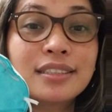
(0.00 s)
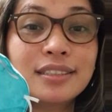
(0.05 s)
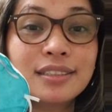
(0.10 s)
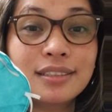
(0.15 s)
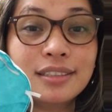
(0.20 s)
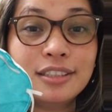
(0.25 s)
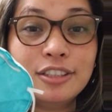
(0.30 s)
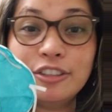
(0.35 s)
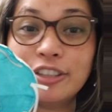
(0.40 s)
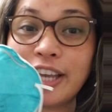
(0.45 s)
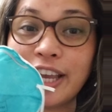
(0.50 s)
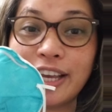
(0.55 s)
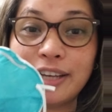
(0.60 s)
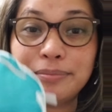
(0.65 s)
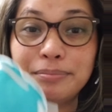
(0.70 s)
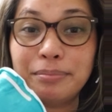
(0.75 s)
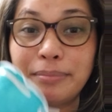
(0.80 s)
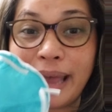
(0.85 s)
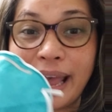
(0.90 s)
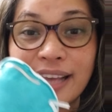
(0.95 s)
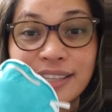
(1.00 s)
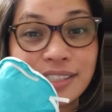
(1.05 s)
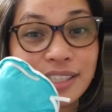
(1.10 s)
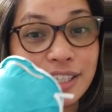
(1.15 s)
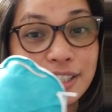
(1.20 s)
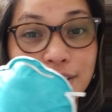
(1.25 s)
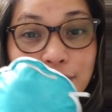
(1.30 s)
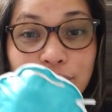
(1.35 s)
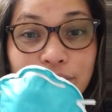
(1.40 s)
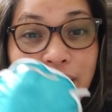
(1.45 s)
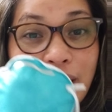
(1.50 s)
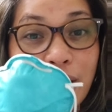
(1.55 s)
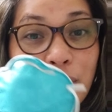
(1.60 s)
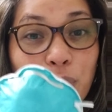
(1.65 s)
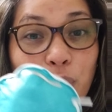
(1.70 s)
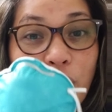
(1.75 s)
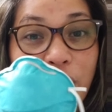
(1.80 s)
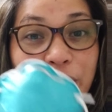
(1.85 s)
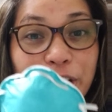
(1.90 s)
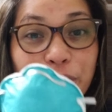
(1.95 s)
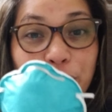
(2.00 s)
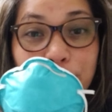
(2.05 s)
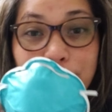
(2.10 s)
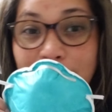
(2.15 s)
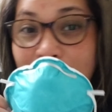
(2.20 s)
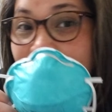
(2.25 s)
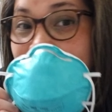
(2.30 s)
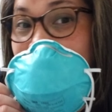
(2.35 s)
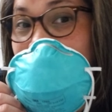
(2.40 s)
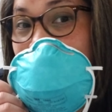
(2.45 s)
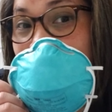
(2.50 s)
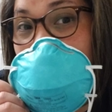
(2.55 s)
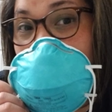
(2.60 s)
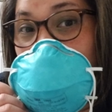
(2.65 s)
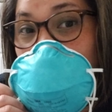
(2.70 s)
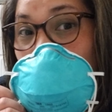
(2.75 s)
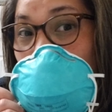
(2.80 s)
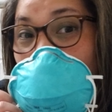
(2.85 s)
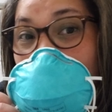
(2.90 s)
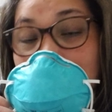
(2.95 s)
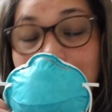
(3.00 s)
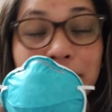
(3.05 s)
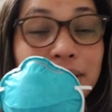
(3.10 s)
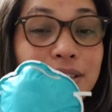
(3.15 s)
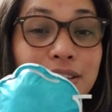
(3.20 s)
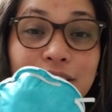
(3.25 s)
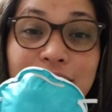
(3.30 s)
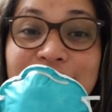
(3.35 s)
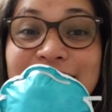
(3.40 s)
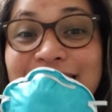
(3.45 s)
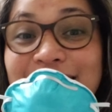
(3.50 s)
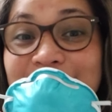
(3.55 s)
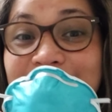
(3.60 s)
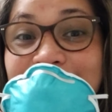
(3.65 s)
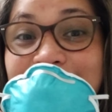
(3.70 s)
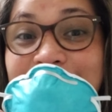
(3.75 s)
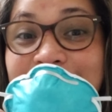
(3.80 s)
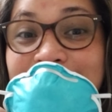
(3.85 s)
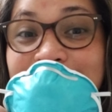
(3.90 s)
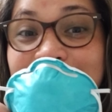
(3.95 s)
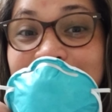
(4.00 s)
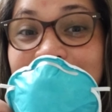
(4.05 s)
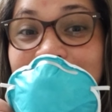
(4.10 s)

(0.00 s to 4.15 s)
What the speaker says: you can't wear your mask like 1,000,000 years.